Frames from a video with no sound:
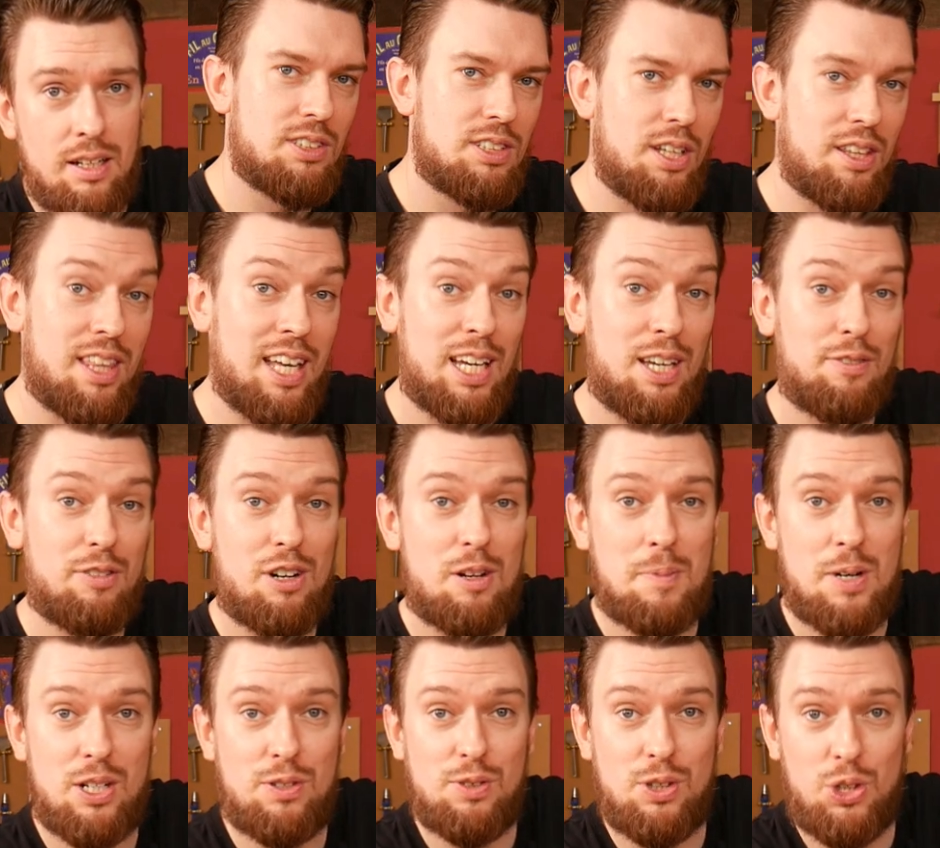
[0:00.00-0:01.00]
So thank you
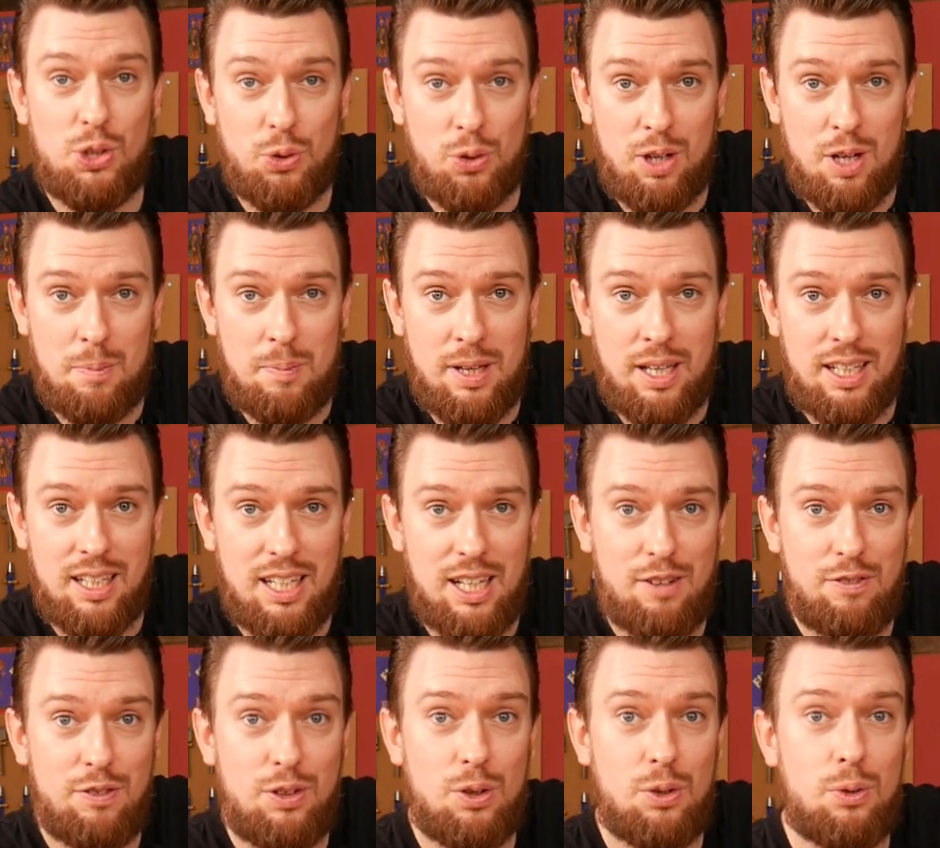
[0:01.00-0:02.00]
very much for joining me.
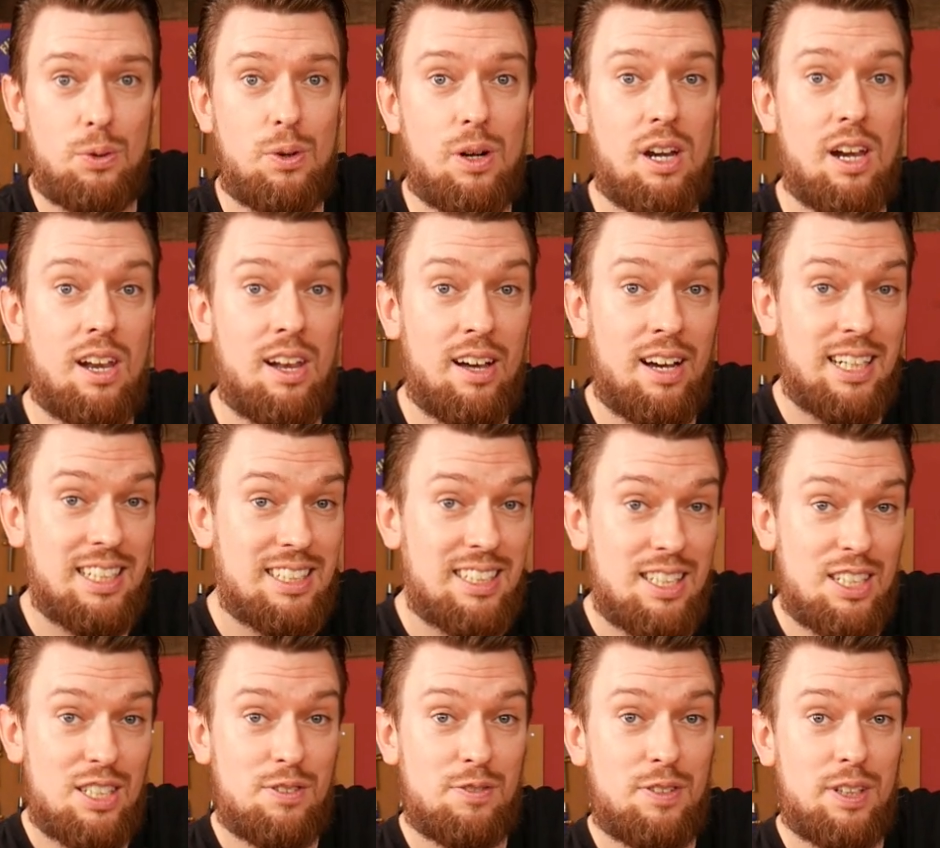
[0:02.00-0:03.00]
If you liked
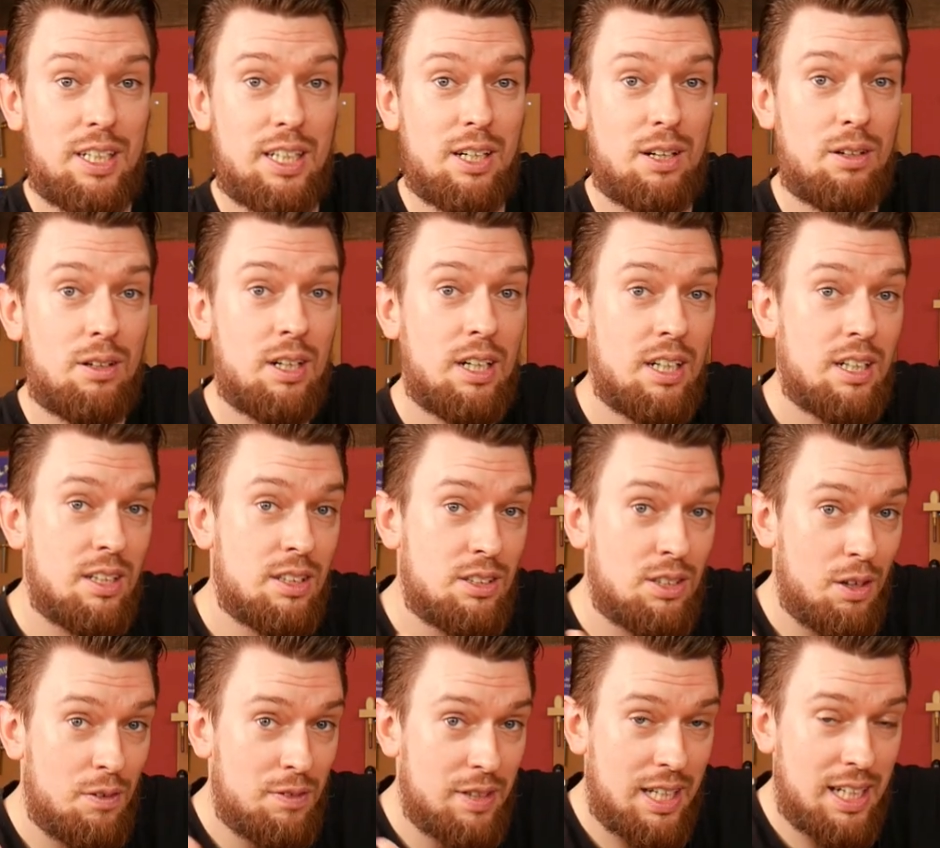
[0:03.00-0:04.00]
this video,
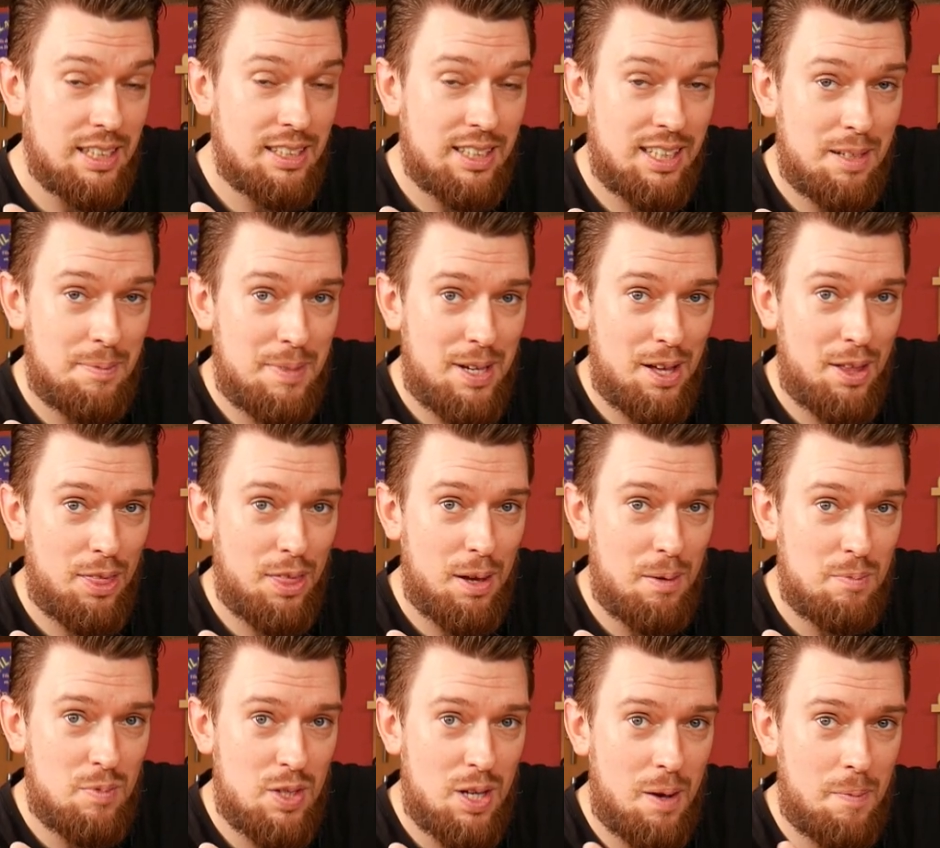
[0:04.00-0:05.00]
don't forget to give me a
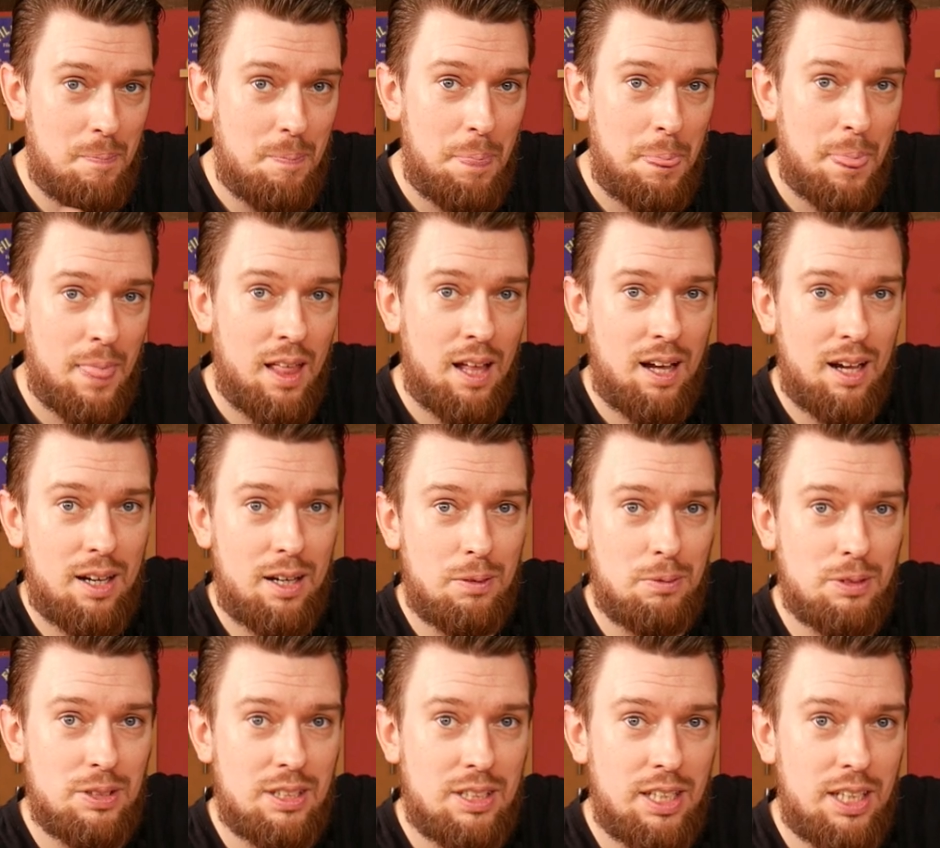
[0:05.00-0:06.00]
thumbs up, and I
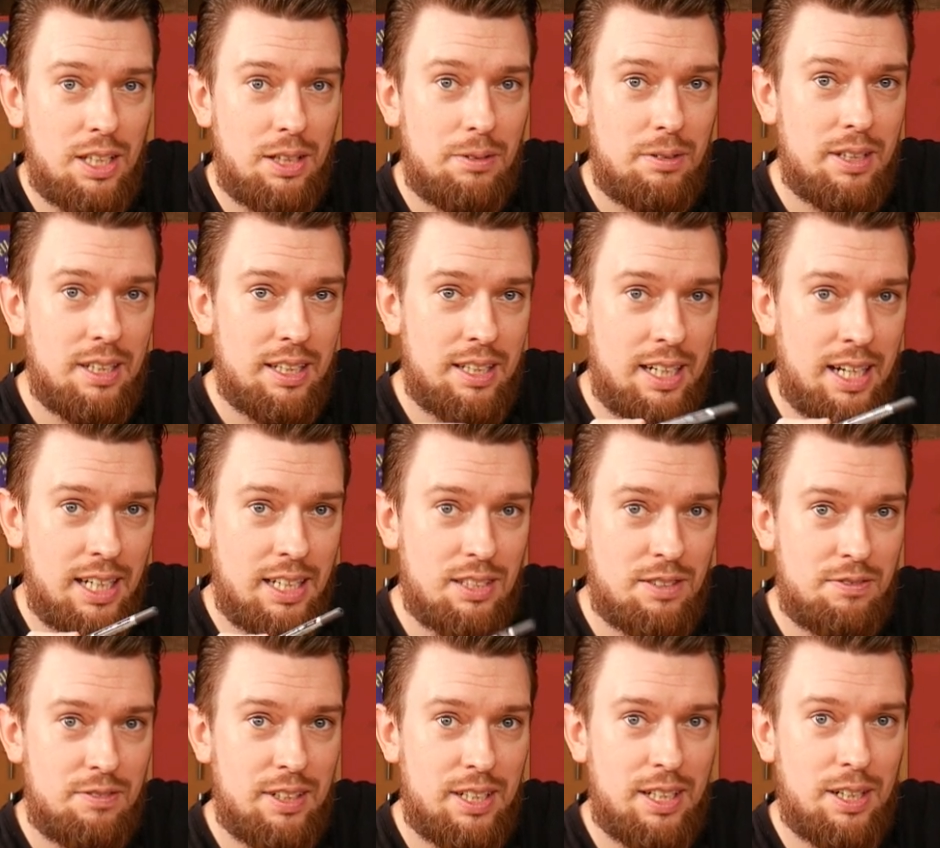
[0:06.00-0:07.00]
will see you in the
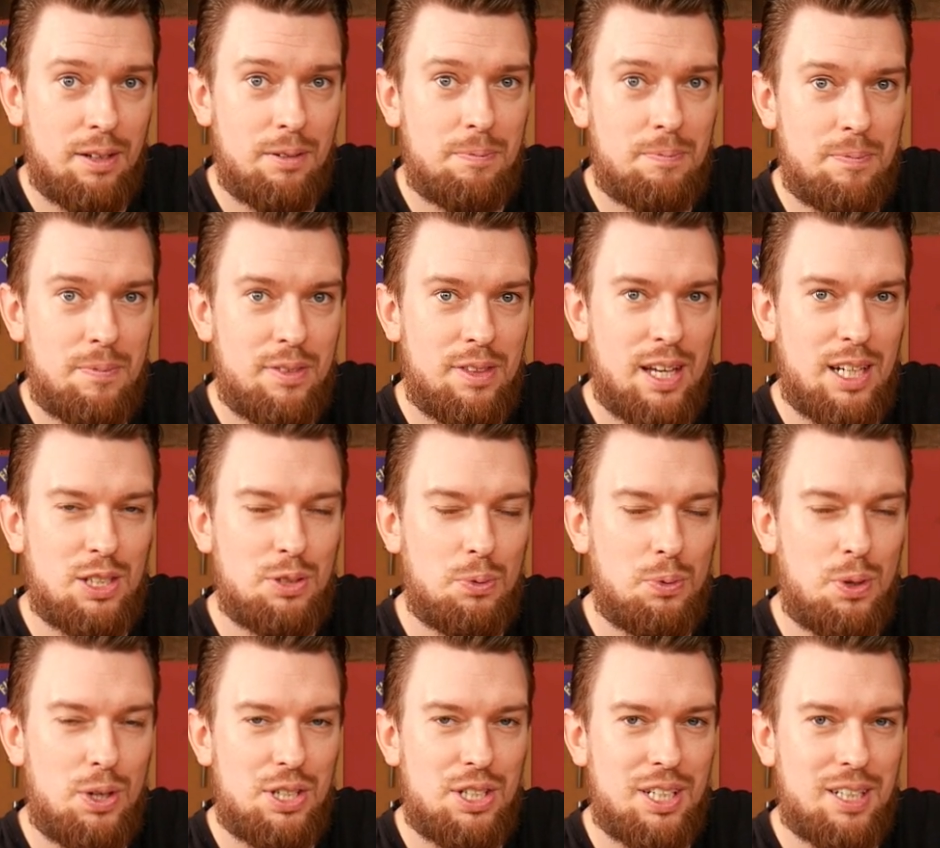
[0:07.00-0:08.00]
next video. Thanks for
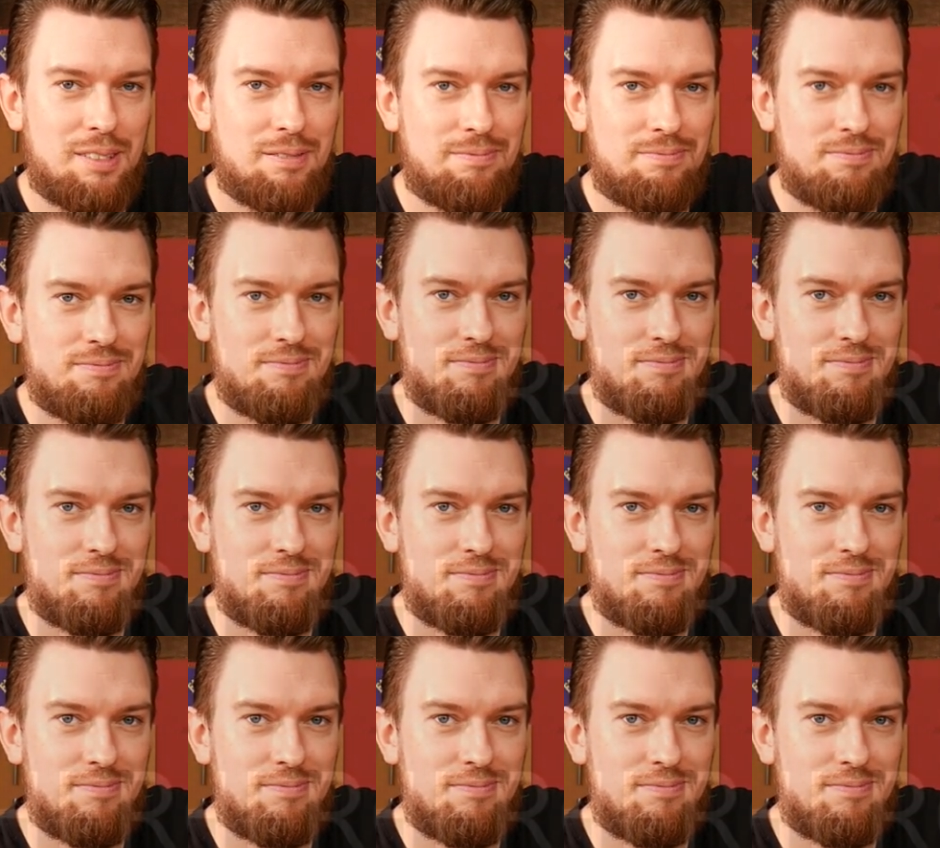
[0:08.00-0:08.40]
watching.